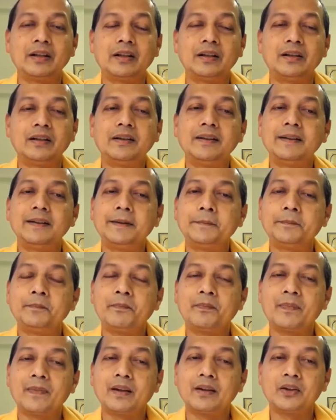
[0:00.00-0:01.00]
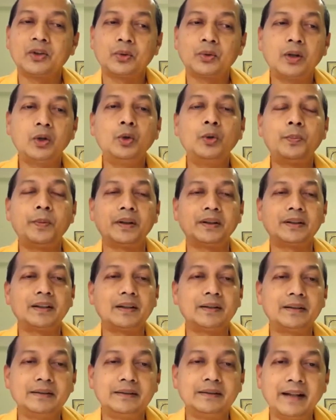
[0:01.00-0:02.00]
the swarupa, the
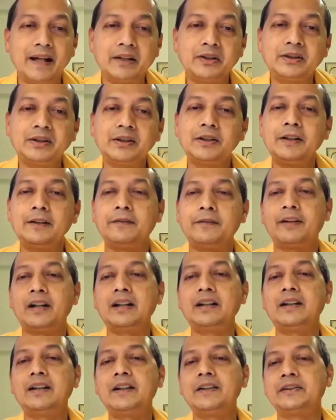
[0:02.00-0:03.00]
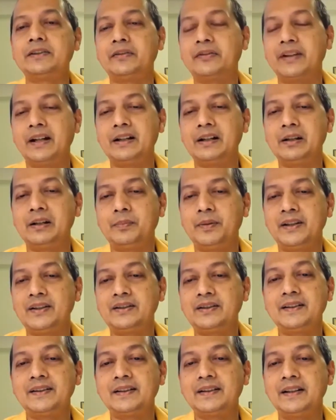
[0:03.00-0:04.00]
natural fragrance of sandal
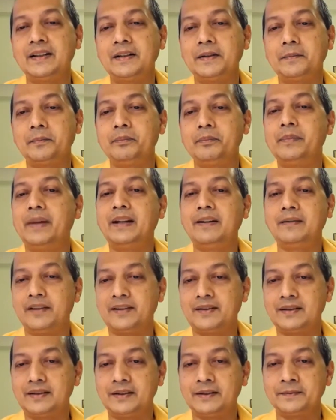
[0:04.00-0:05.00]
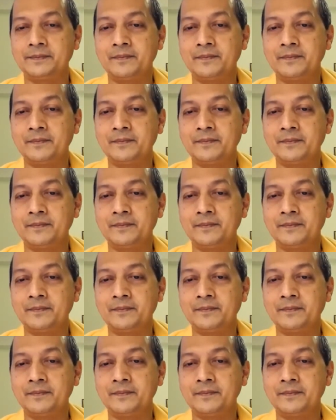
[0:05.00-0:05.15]
paste is manifested.